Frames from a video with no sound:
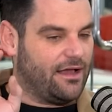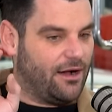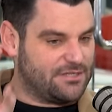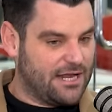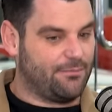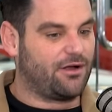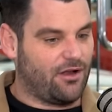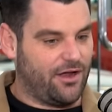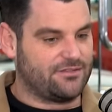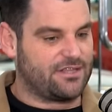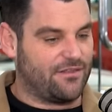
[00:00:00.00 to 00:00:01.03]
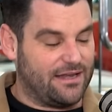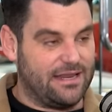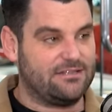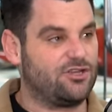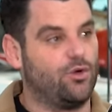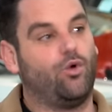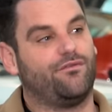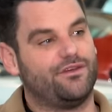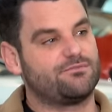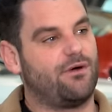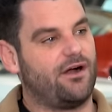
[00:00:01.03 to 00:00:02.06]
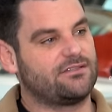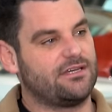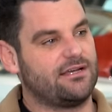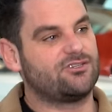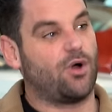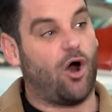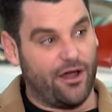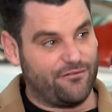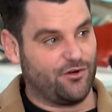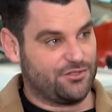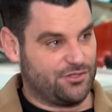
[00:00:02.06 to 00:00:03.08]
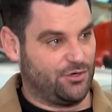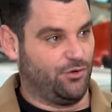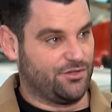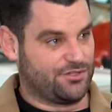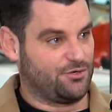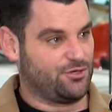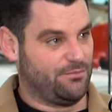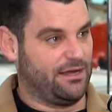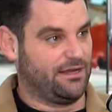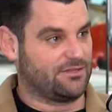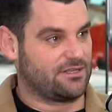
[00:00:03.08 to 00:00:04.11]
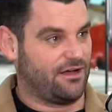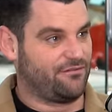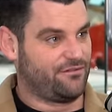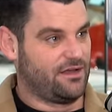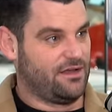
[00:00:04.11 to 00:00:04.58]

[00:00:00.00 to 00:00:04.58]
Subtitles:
I'm telling my clients that they need to do all of this marketing. So I've got to do all the social media stuff.